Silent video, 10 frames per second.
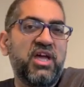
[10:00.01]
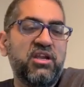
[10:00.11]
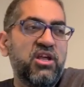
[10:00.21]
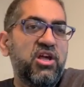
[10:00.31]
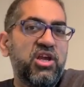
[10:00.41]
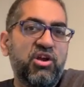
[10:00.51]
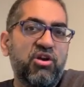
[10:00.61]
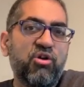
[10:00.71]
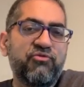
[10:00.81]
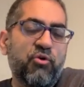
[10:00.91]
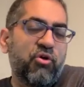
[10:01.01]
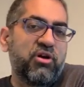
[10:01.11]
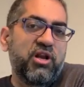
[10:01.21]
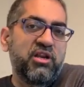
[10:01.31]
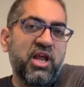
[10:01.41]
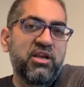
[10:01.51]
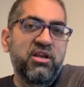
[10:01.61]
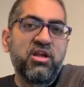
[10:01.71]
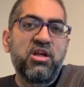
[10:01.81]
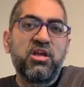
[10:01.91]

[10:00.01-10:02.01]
that you're known for, and